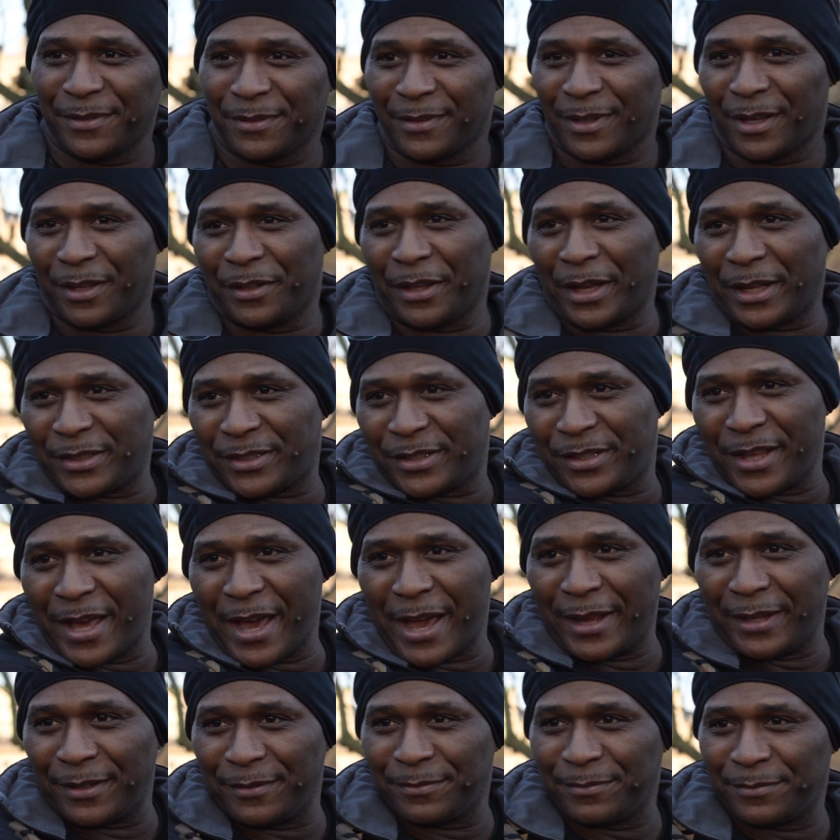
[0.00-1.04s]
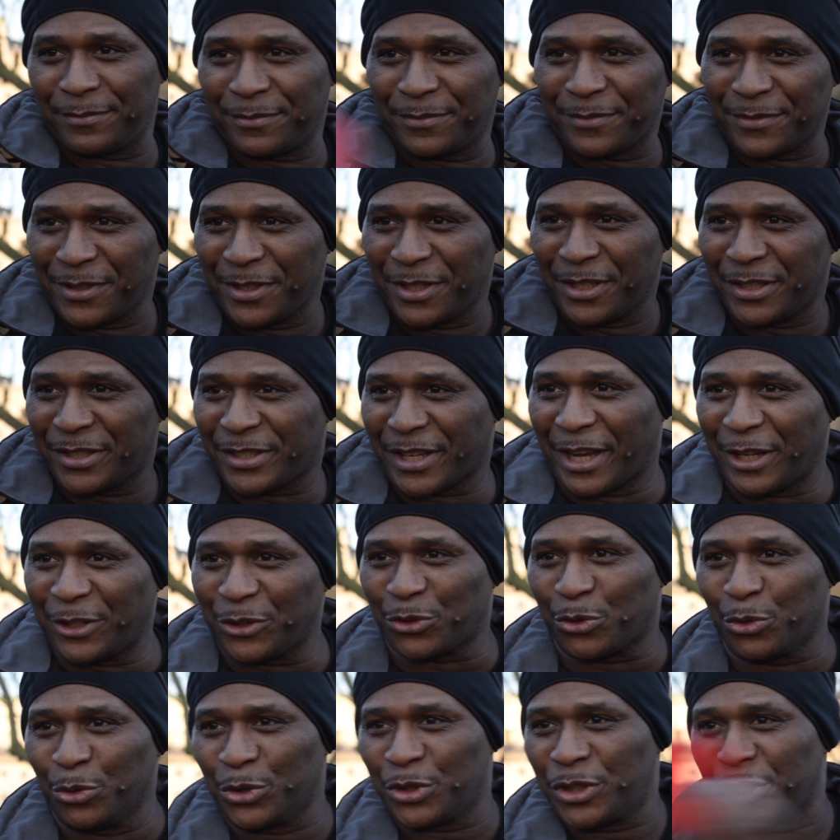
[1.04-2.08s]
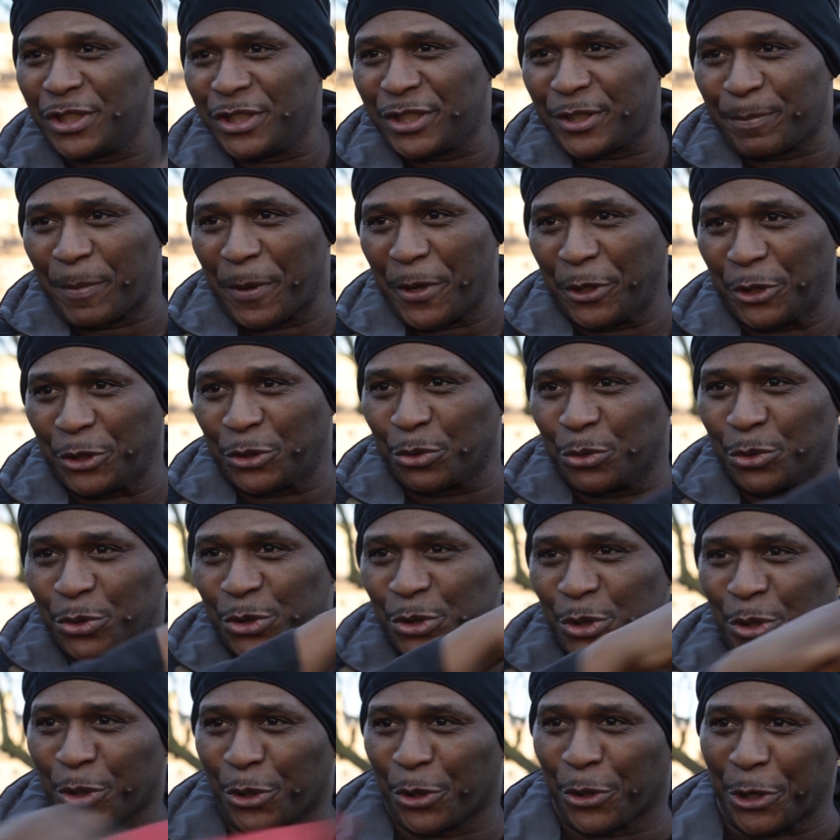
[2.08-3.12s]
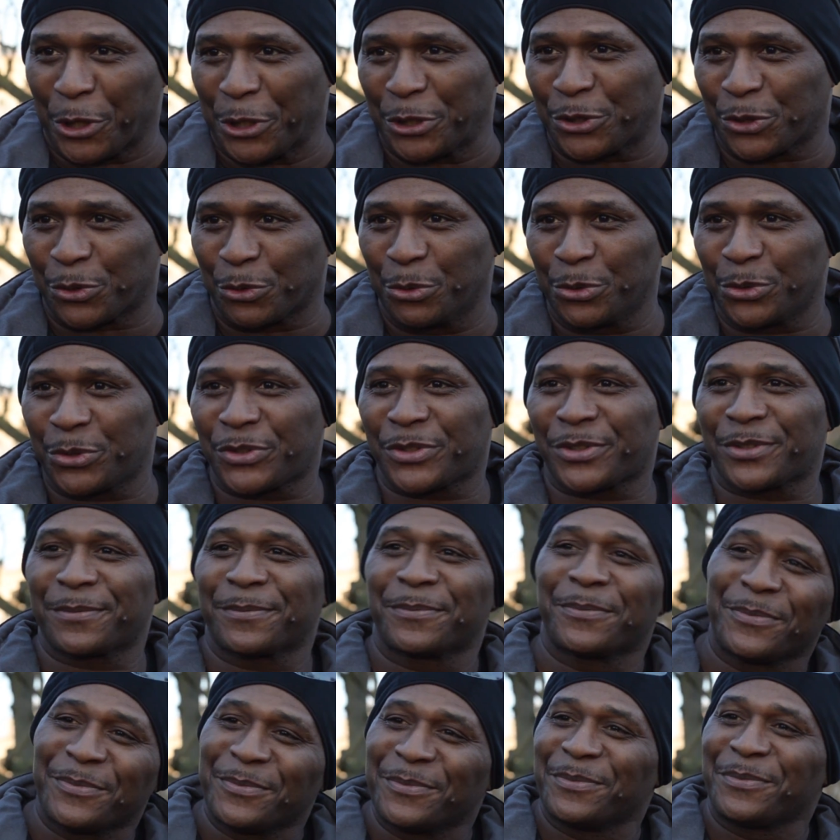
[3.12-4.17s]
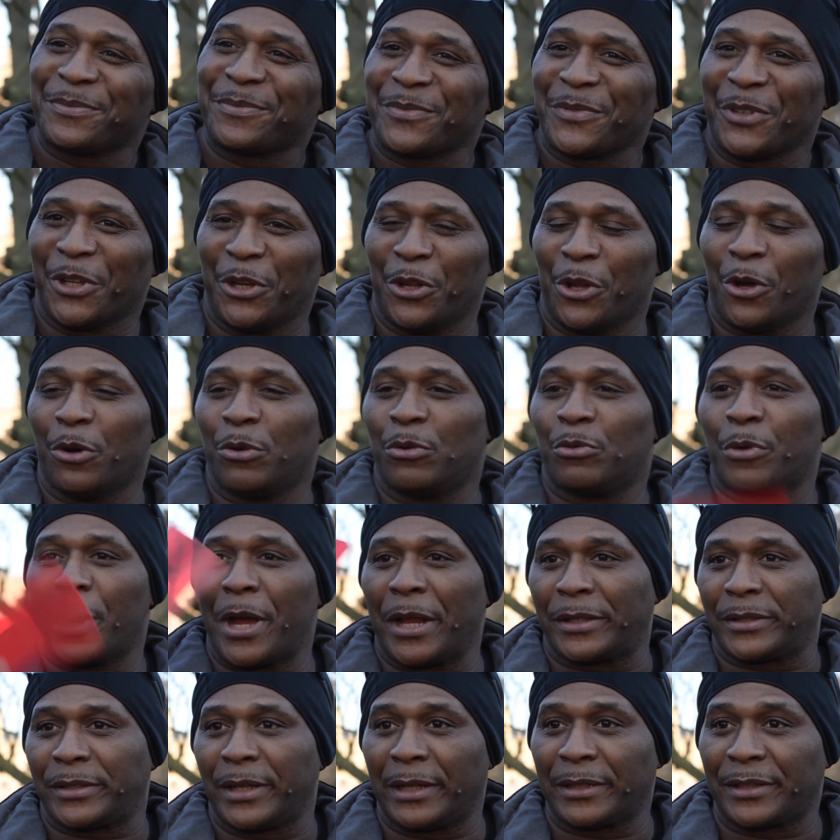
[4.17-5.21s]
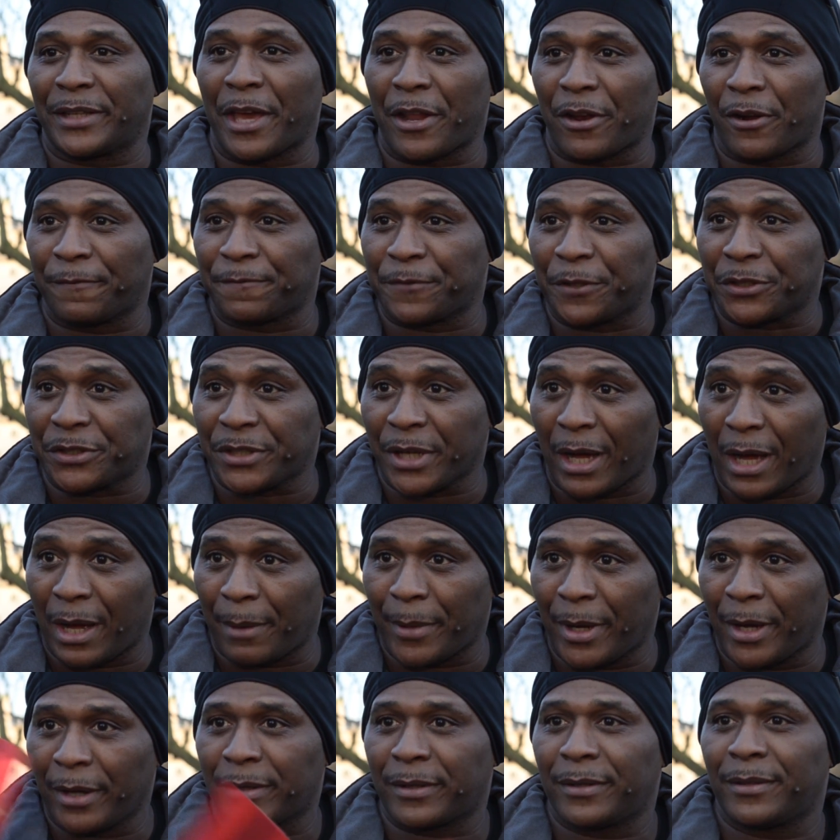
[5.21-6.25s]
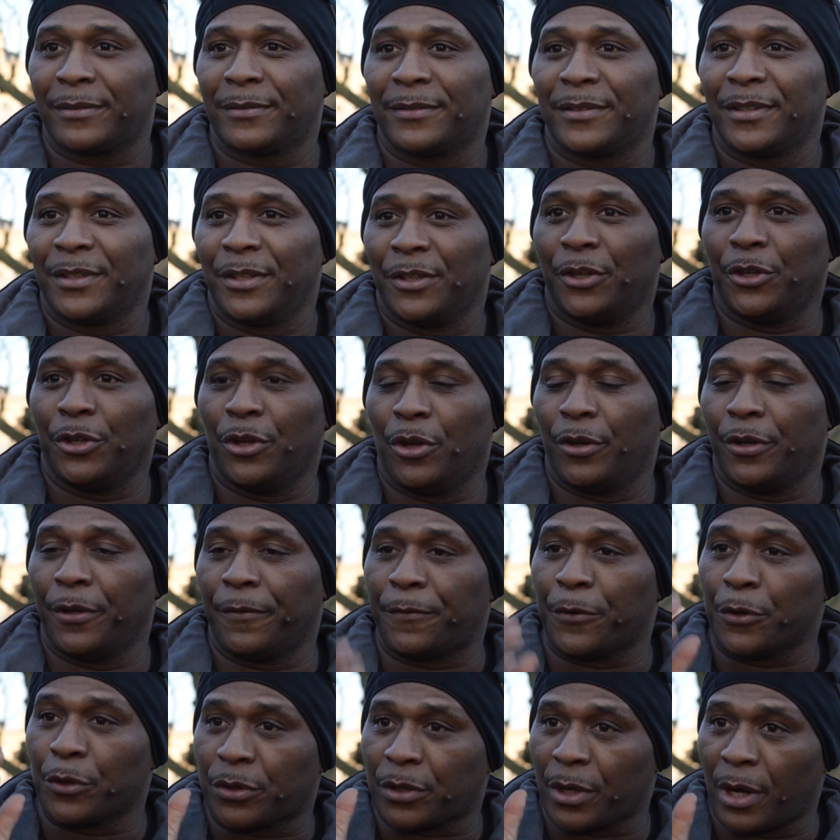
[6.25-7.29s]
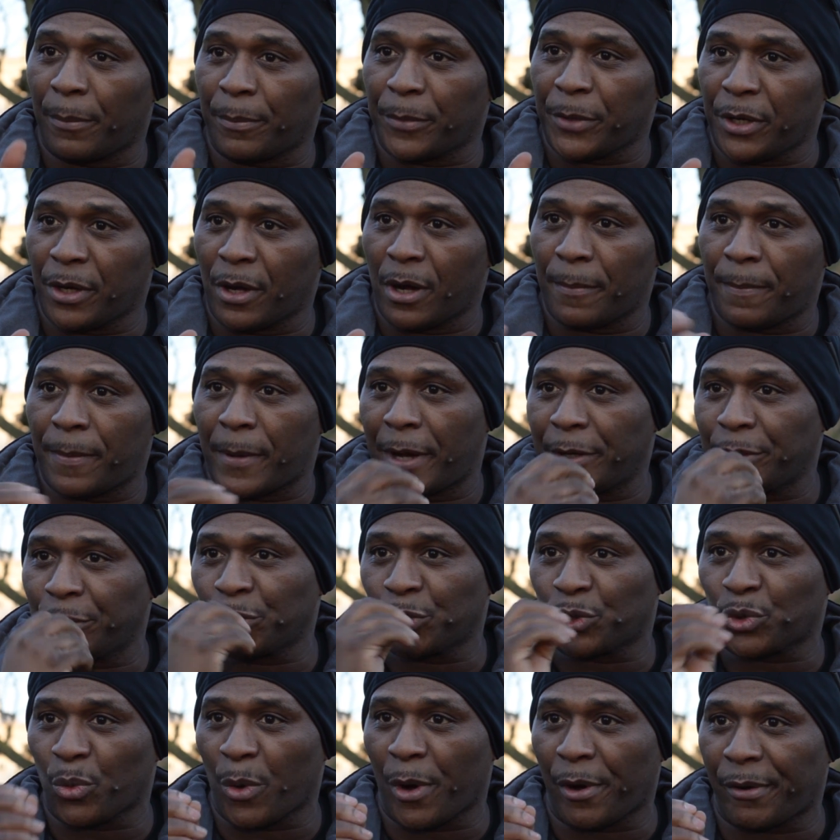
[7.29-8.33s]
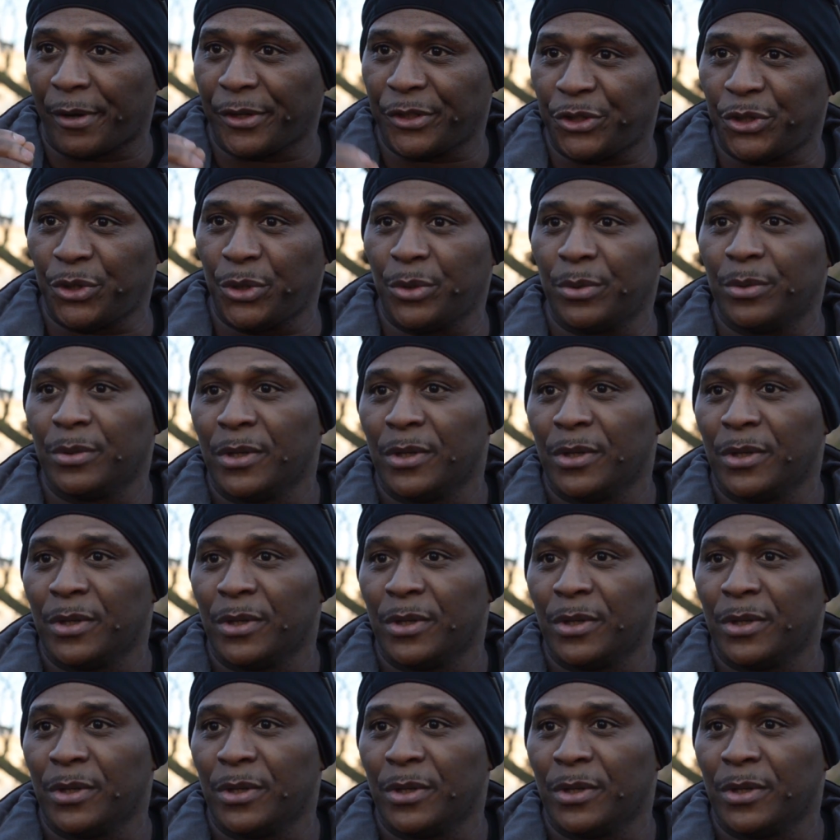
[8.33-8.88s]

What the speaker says: and that's that. Sanctus Spiritus Christus. You know, red card, get off the tarmac. You know, if you cut me up, I don't swear at you,